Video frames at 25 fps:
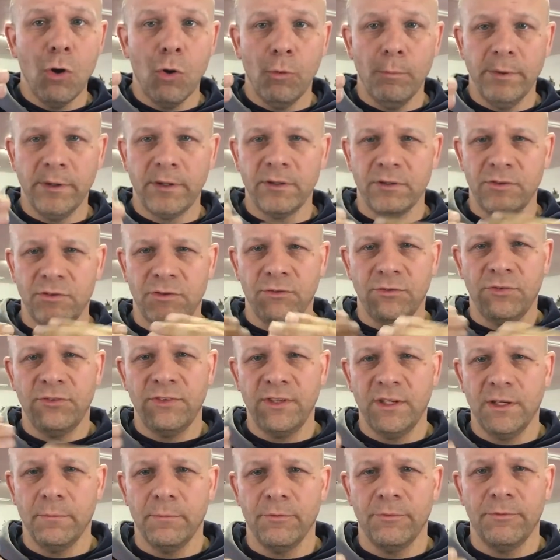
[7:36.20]
because you've
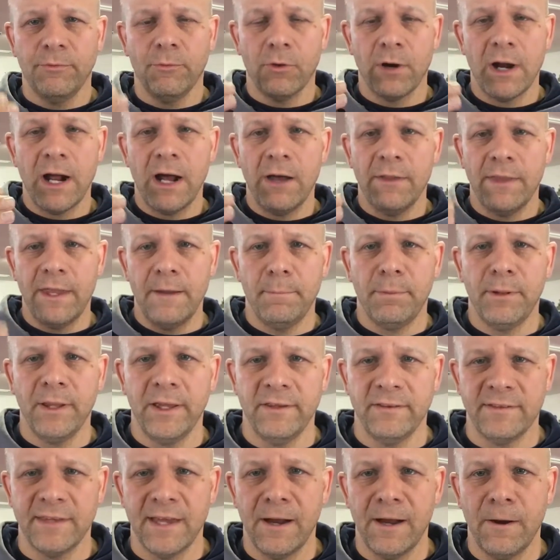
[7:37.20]
seen it before how that
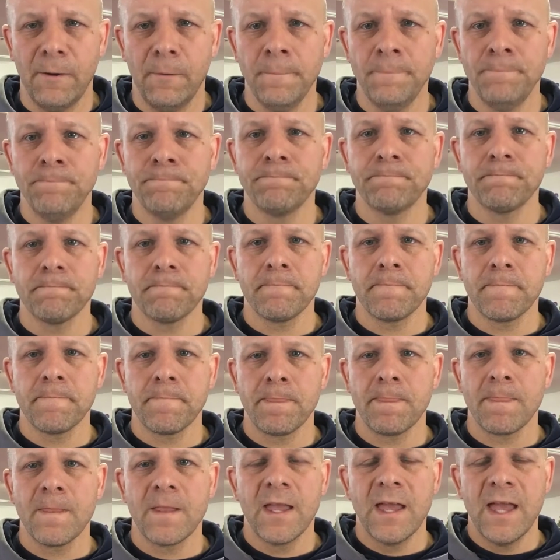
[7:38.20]
plays out.
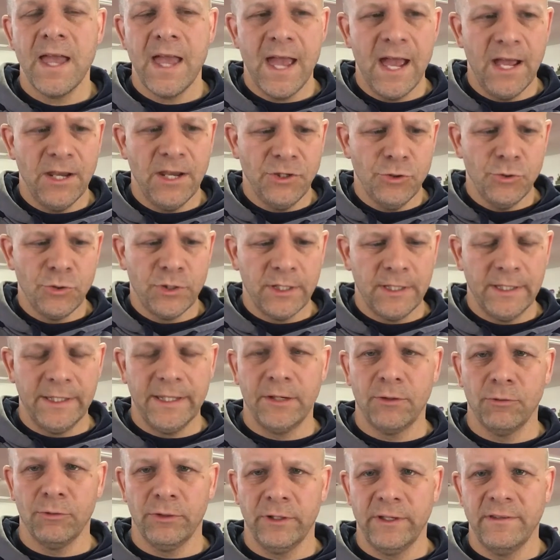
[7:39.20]
And you could
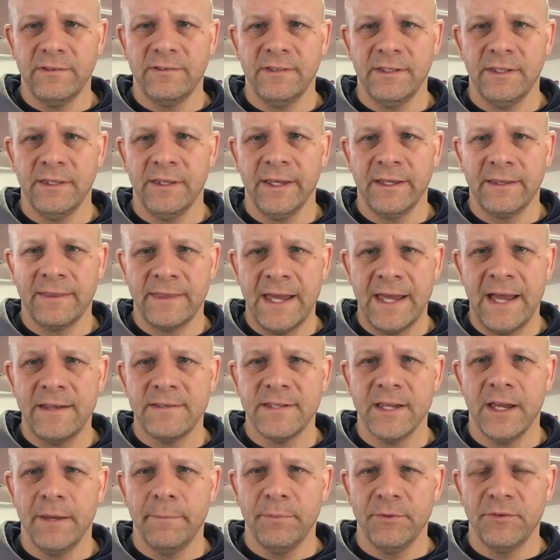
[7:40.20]
literally see like that
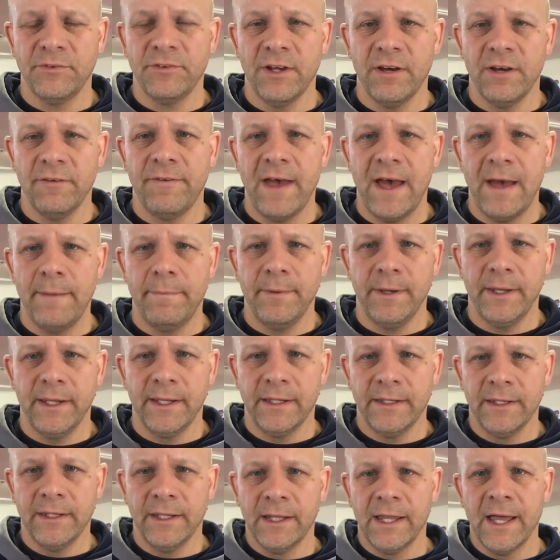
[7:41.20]
type of stuff happening
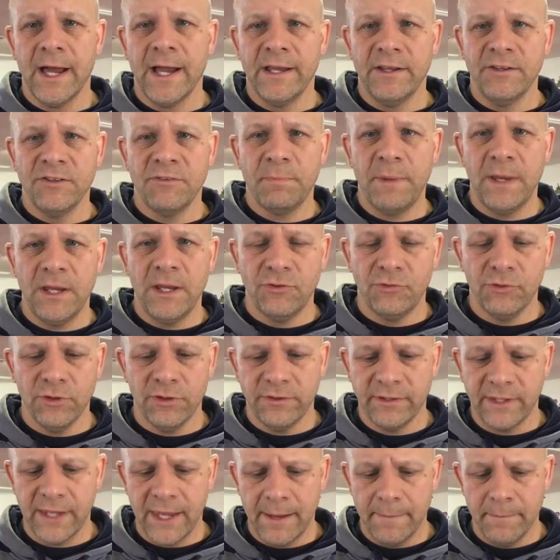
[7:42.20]
in the
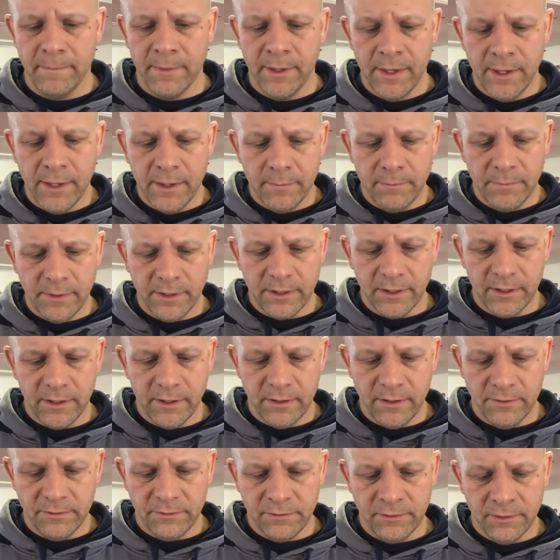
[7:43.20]
Lions-Patriots game,
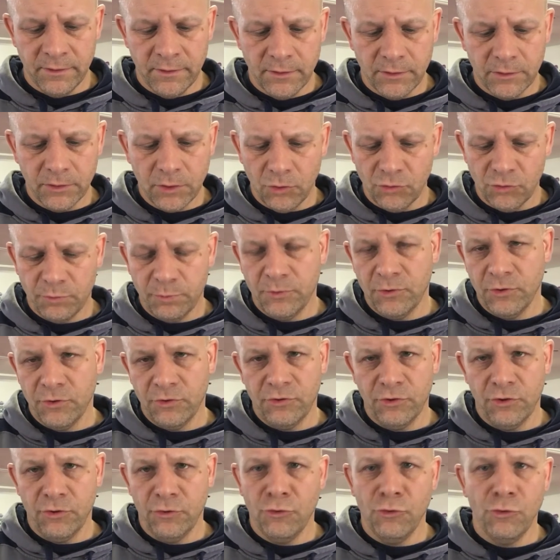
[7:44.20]
because Coach
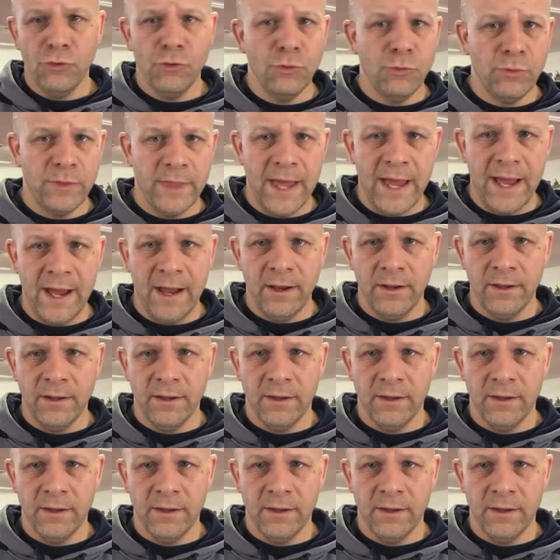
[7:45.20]
Patricia knew that